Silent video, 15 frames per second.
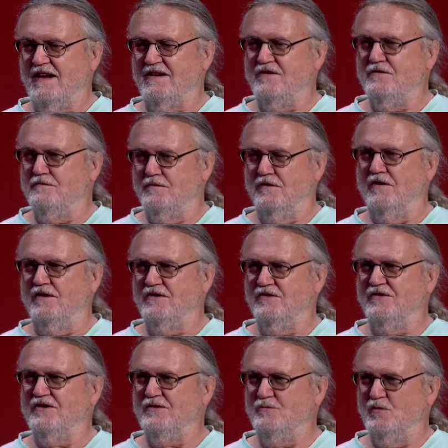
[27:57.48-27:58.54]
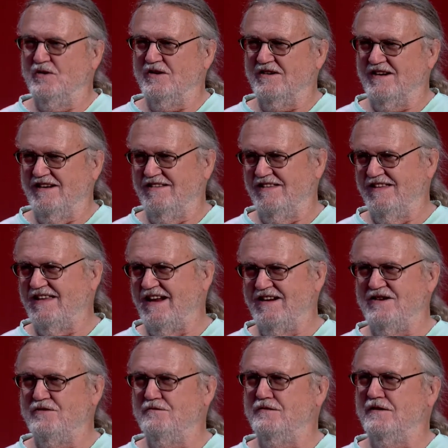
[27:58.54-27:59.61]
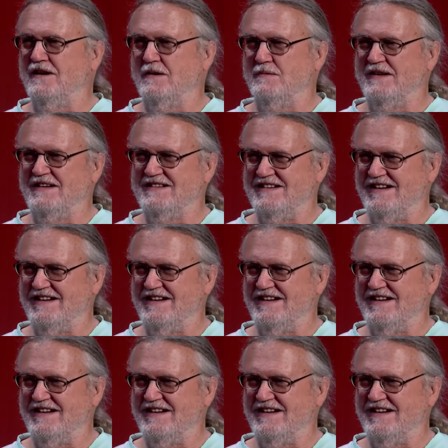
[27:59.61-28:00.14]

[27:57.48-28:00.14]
thank you for all your good work, and thank you for coming